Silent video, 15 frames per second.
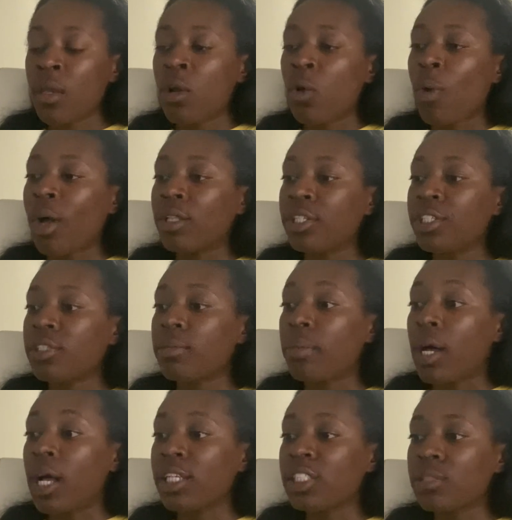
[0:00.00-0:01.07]
While it is
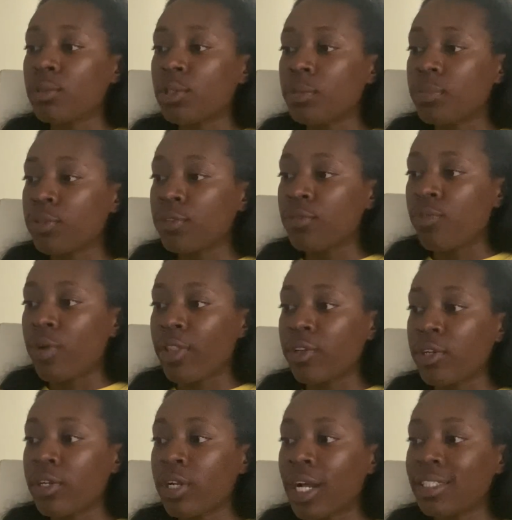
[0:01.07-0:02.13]
impossible to prove whether or
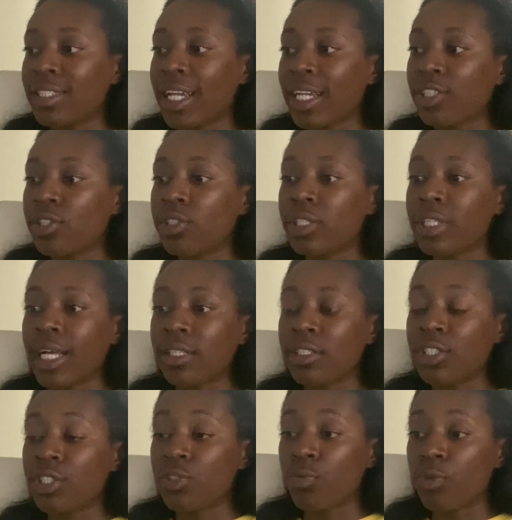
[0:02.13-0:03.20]
not technical
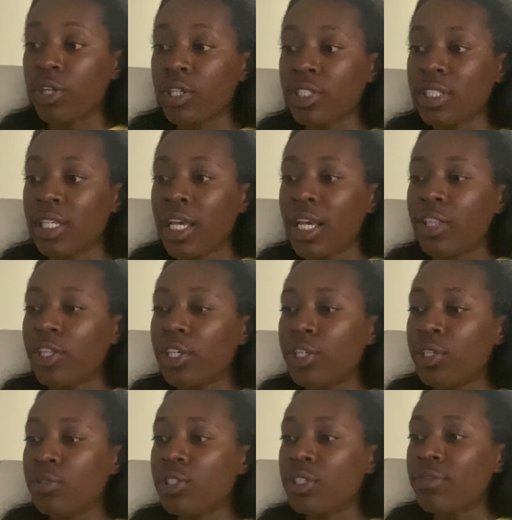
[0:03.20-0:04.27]
analysis works, the
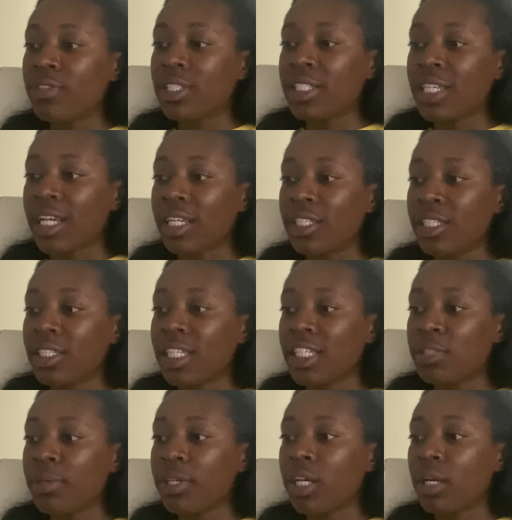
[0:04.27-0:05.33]
use of its techniques has
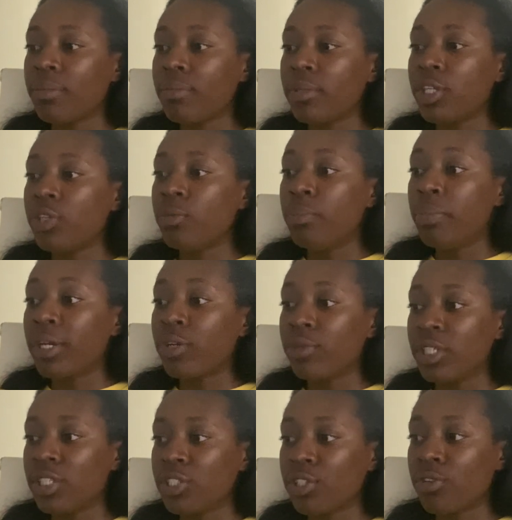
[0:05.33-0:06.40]
become
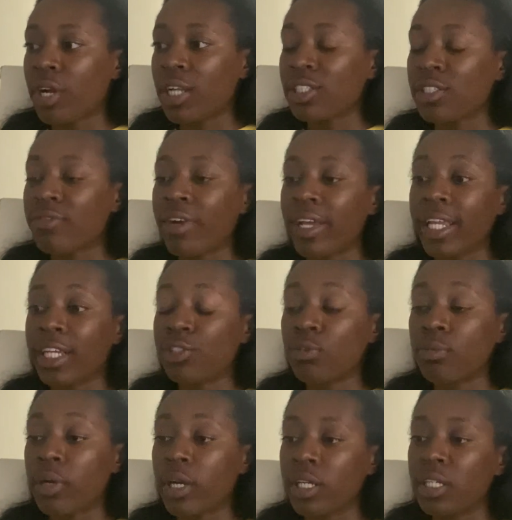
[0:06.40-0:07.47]
ubiquitous across the financial
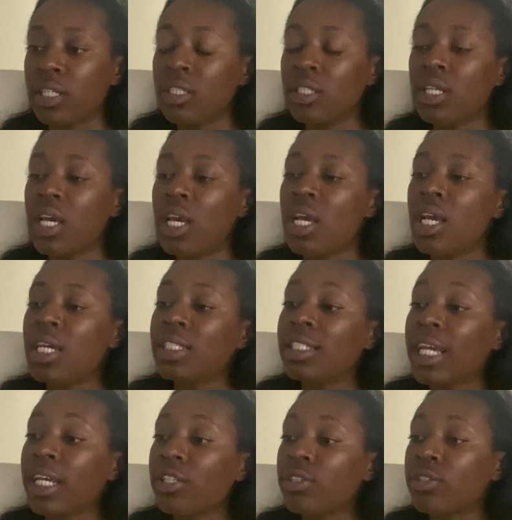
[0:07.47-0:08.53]
markets.
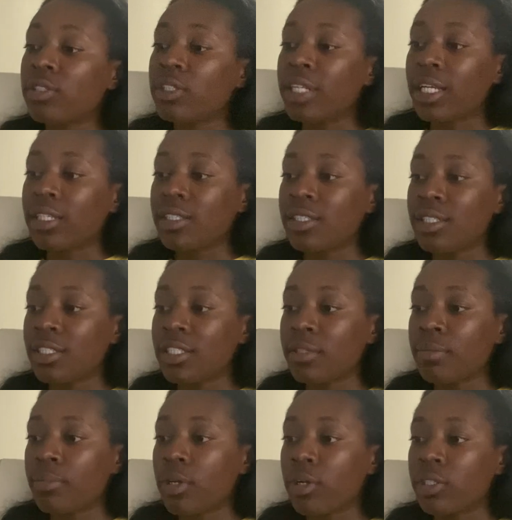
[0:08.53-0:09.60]
Technical
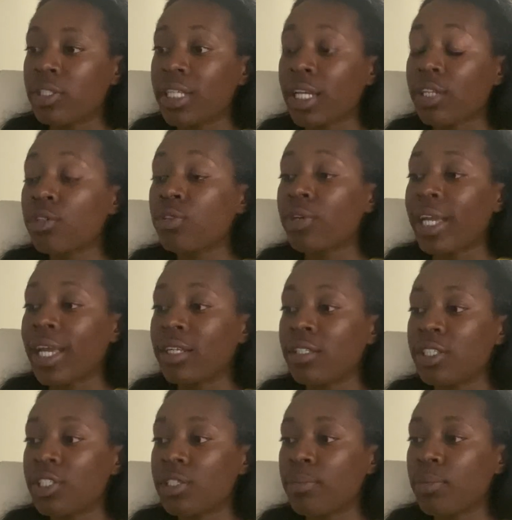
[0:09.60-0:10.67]

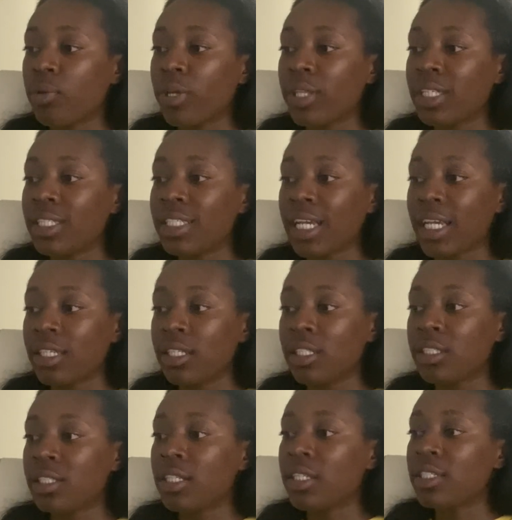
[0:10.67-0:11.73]
analysts employ these techniques
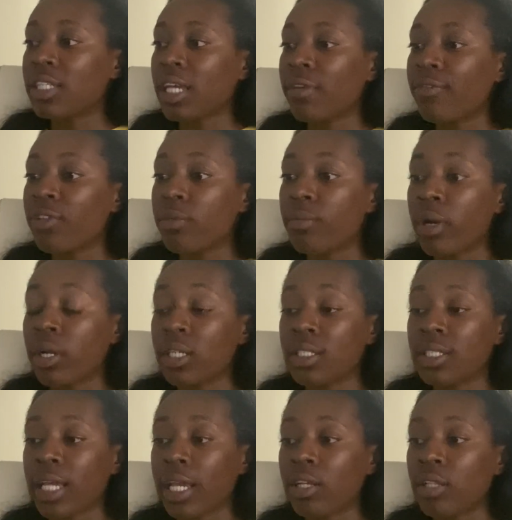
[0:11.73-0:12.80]
to decipher the market's
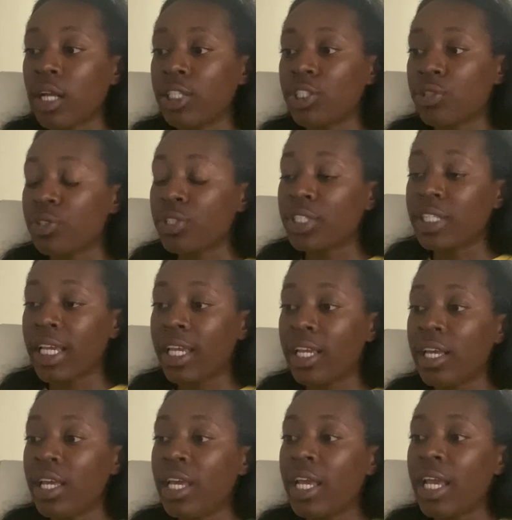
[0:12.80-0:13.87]
psychological state
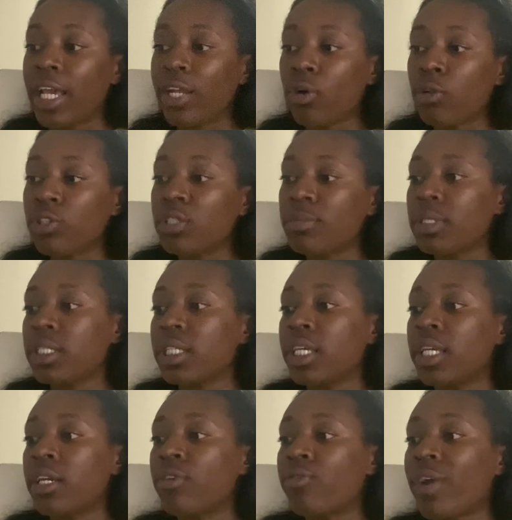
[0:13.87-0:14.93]
and ultimately
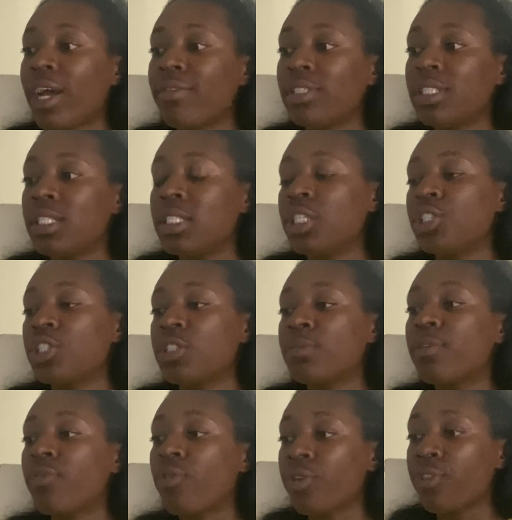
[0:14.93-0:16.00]
arrive at decisions
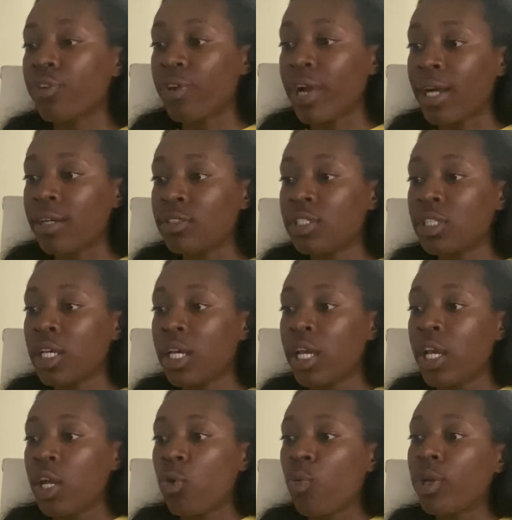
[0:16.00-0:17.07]
before the crowds.
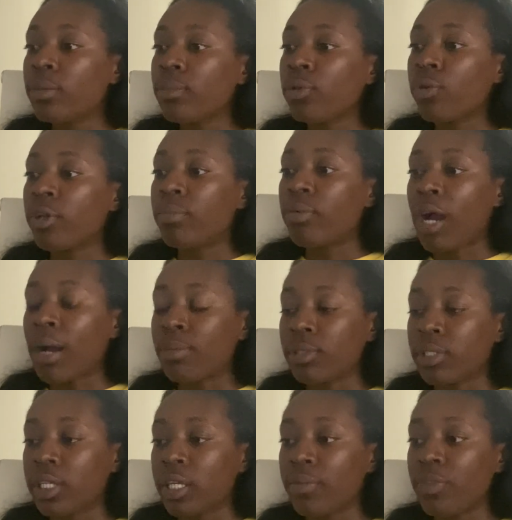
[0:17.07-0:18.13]
When employed
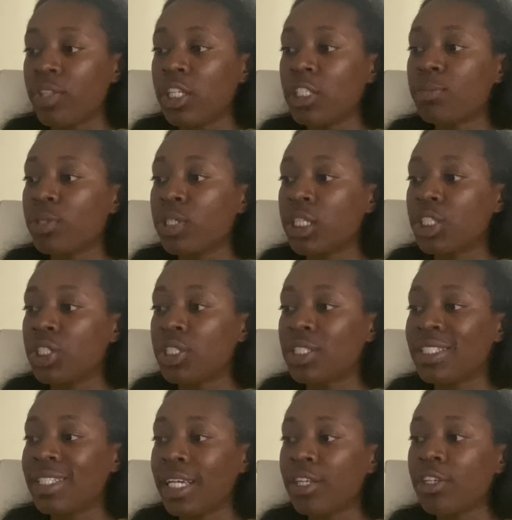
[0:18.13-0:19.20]
properly, these predictions
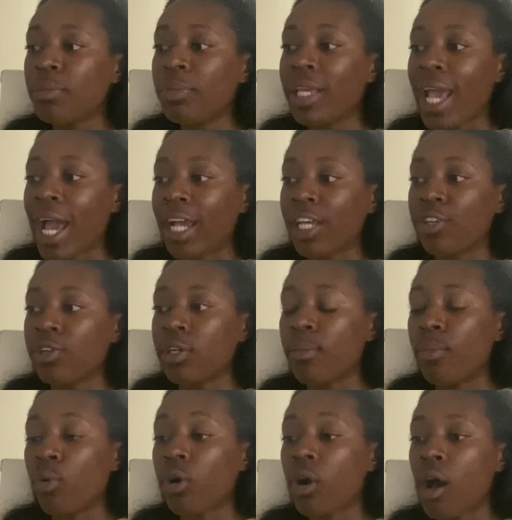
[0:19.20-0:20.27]
tend to be accurate
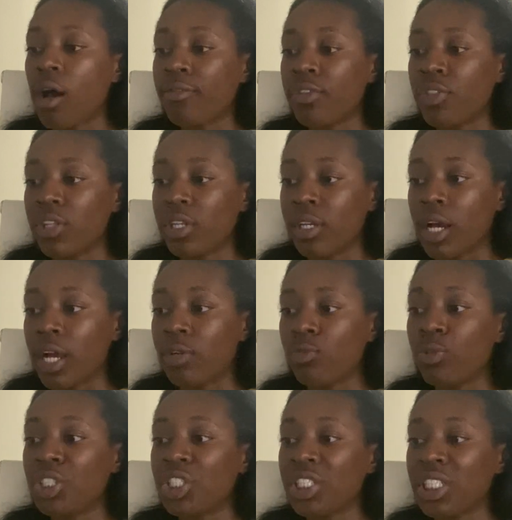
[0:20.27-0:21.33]
more often than not,
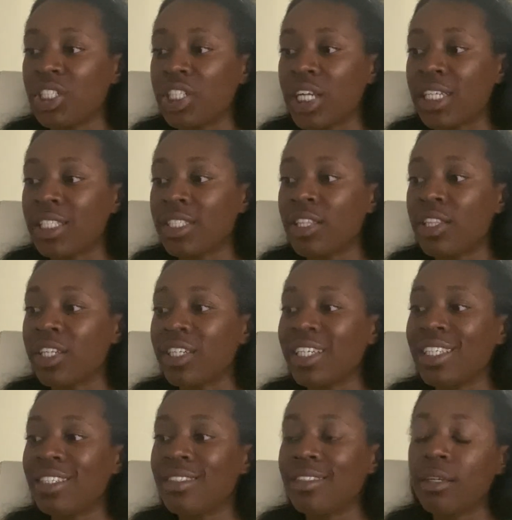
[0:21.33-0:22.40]
which suggests that there
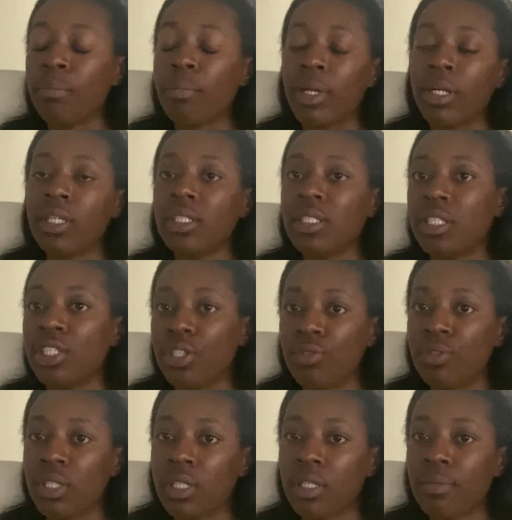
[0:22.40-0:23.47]
is some merit to
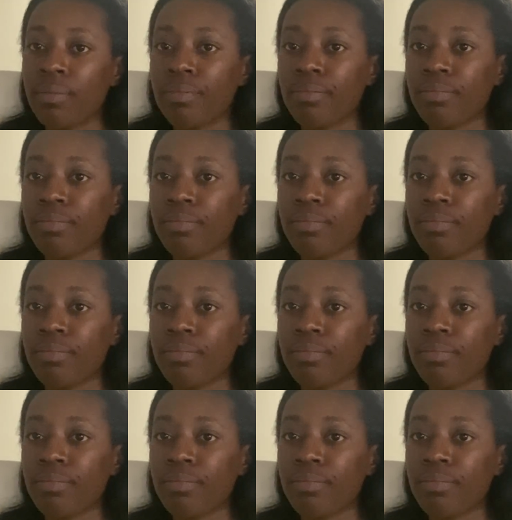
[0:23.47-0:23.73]
using them.